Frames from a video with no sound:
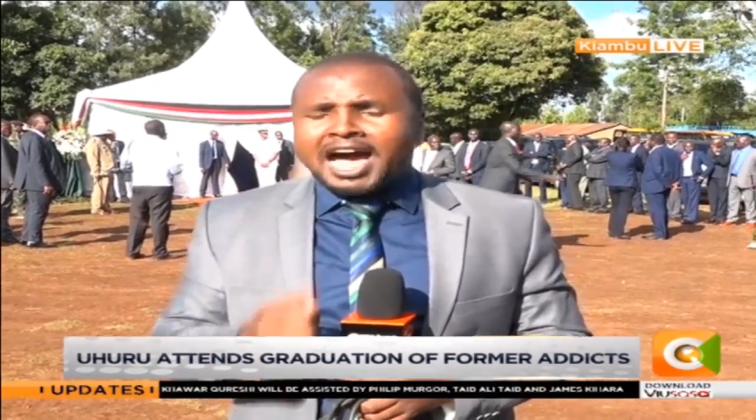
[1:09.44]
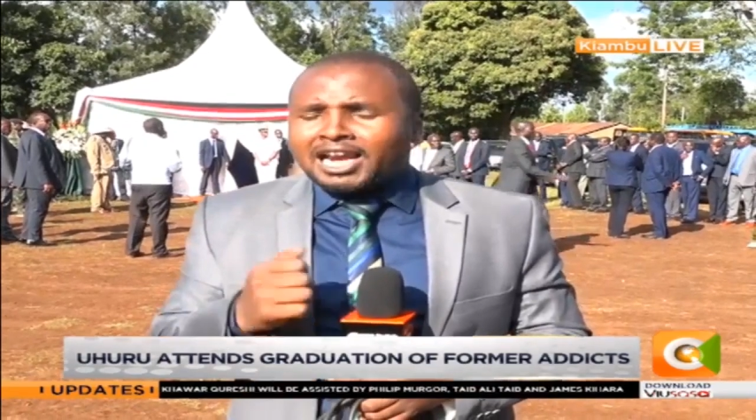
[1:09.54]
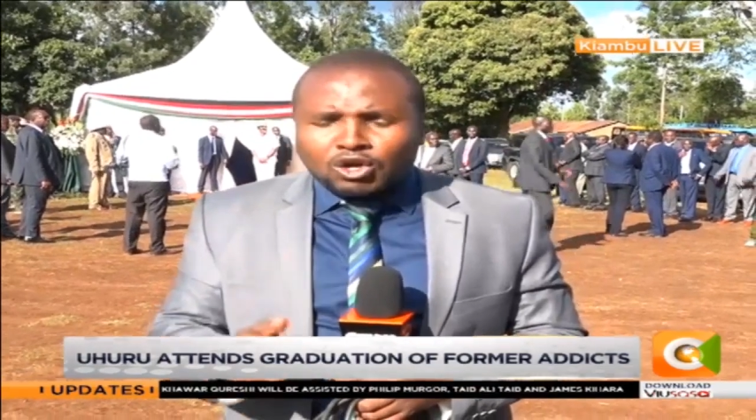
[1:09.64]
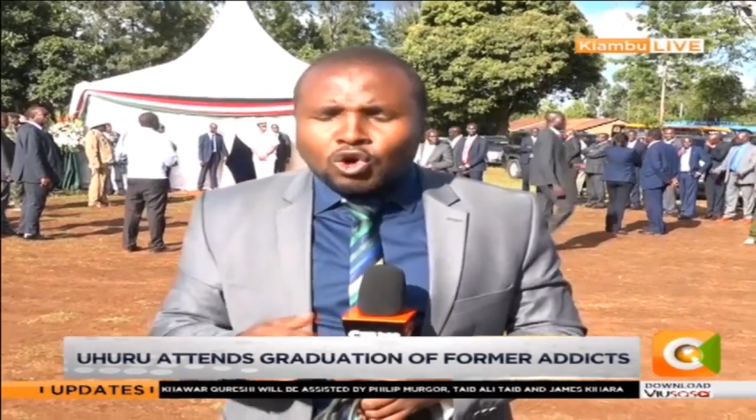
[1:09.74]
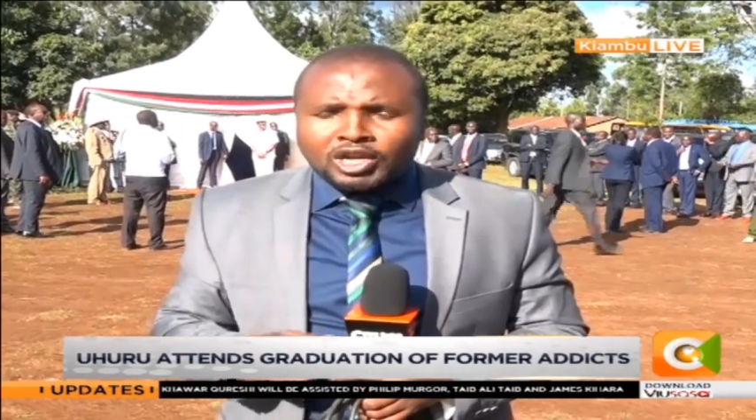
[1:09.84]

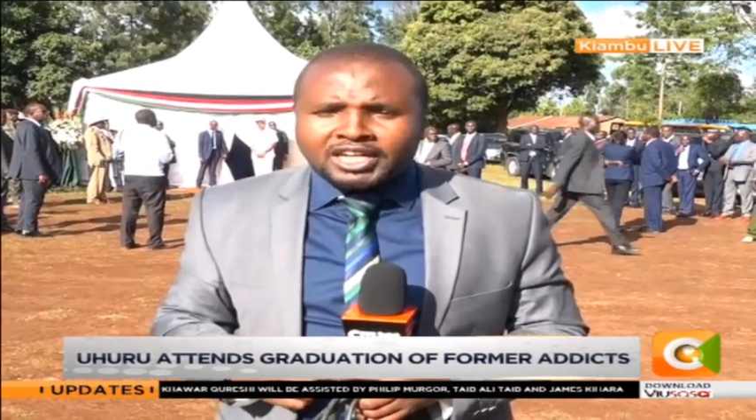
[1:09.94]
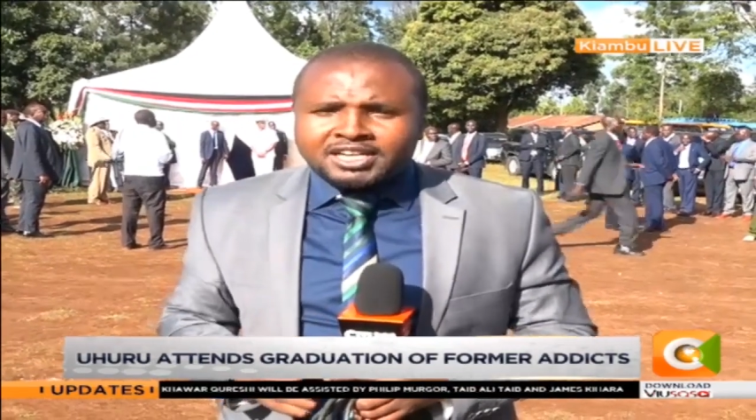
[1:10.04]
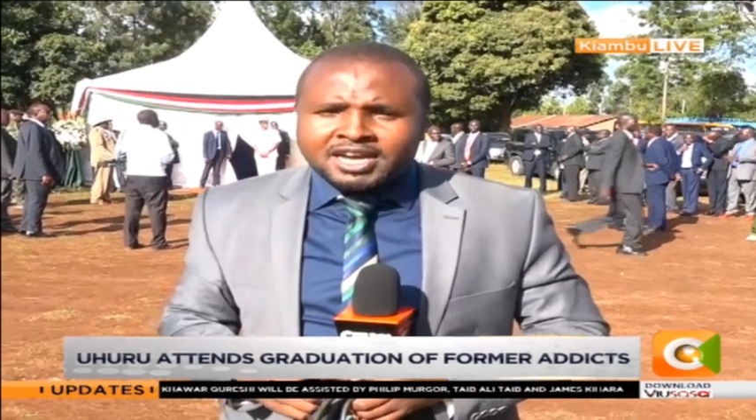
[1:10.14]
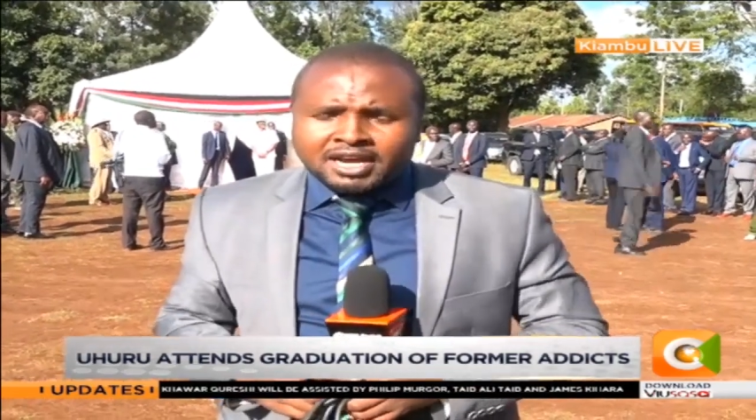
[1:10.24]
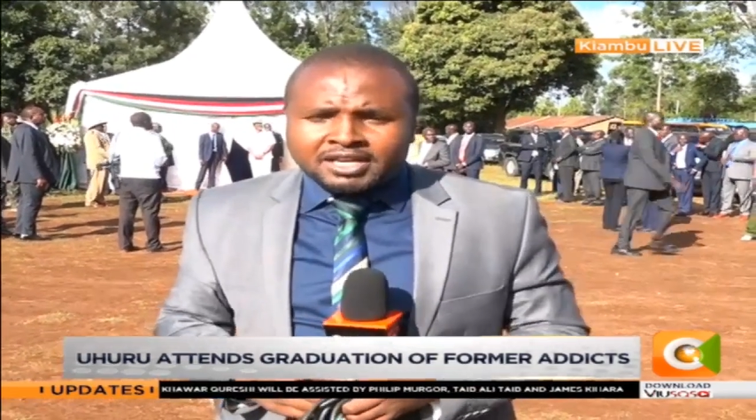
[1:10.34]
alcoholic
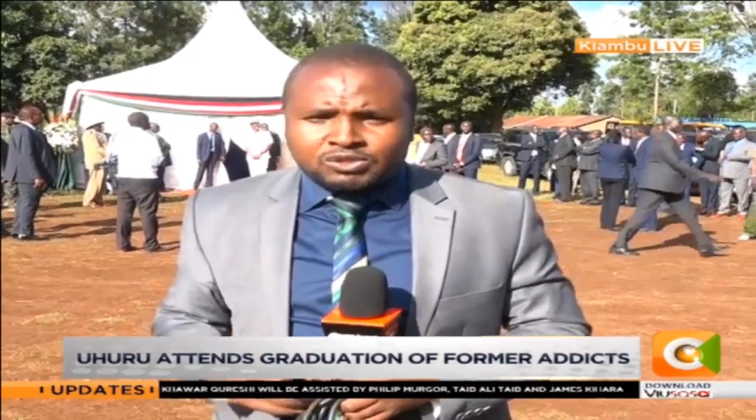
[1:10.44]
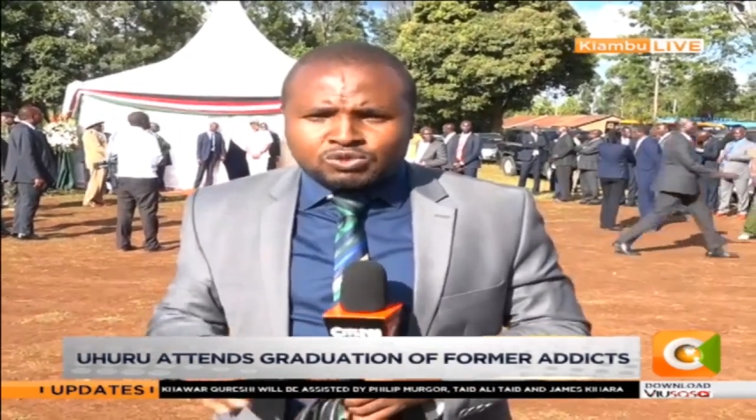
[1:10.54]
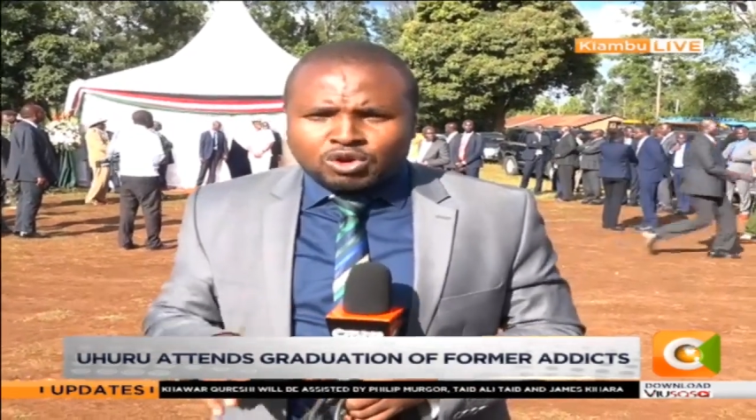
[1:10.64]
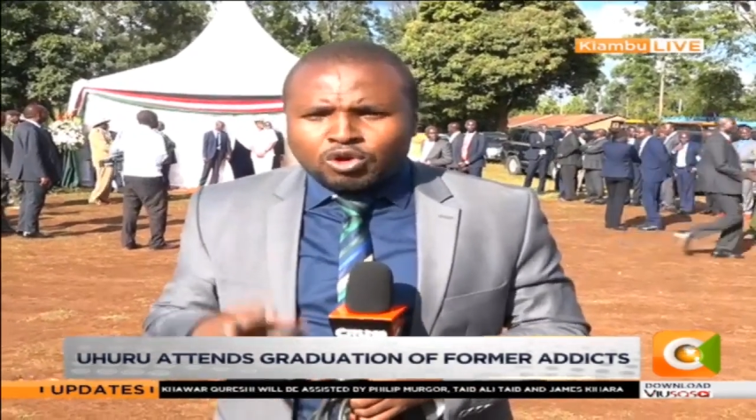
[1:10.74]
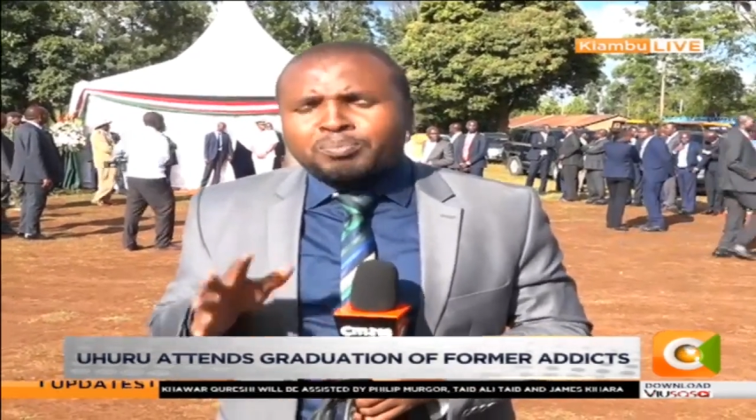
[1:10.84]

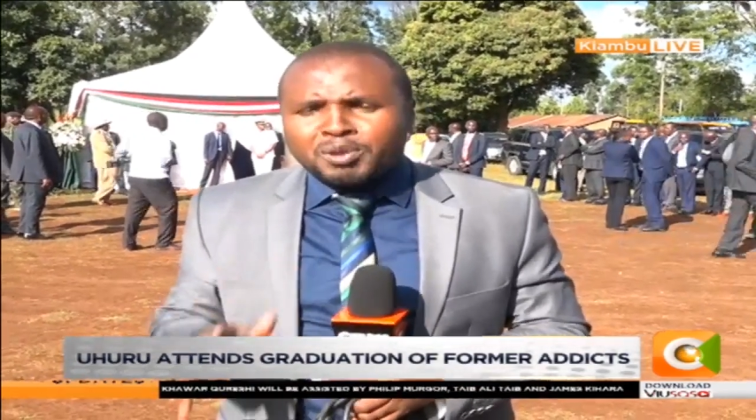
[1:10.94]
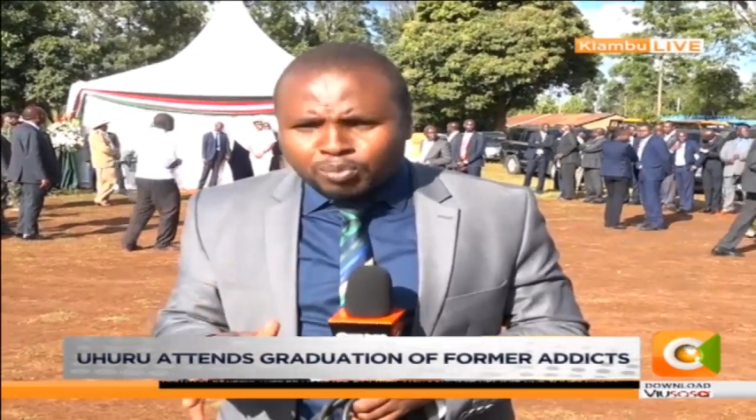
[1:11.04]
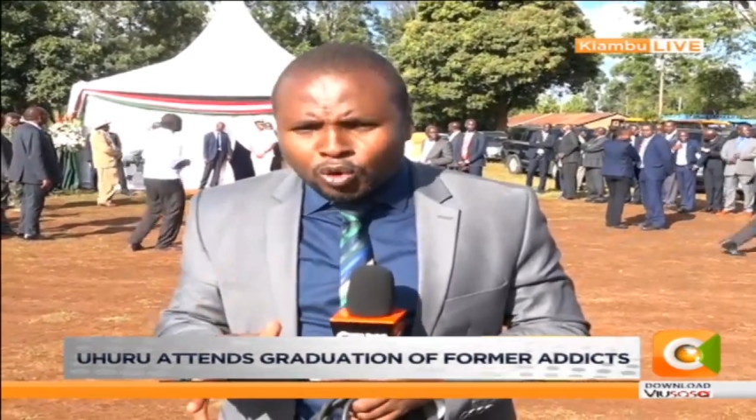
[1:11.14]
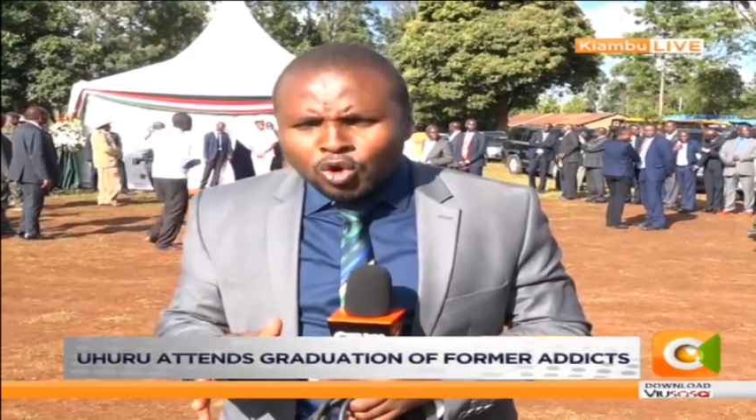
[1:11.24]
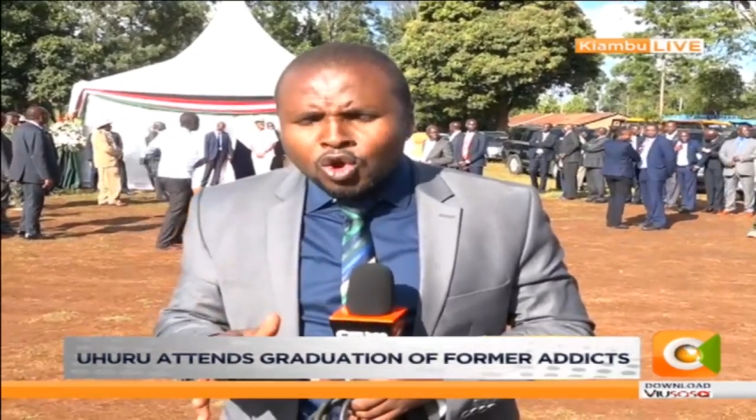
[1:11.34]
guys or
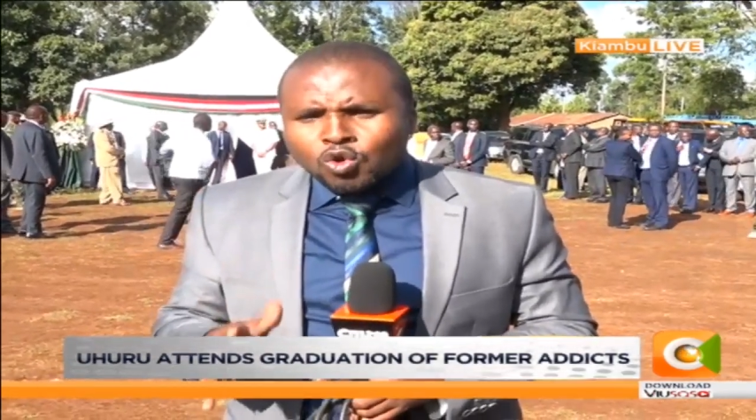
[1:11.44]
people